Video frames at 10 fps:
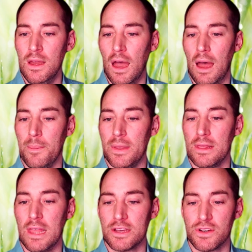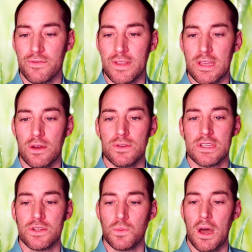Lecture videos
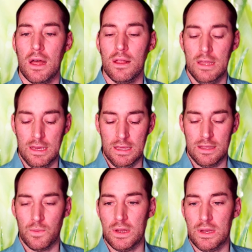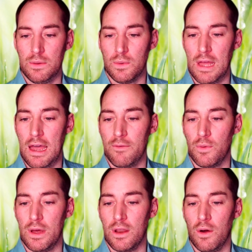as well. We will have
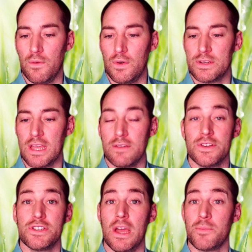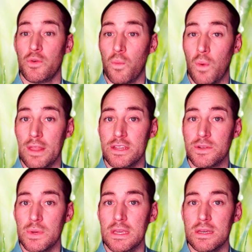one over Stanovich Chapter 1 this
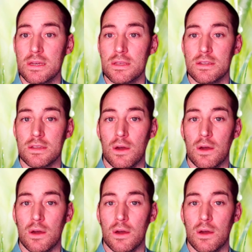week, so you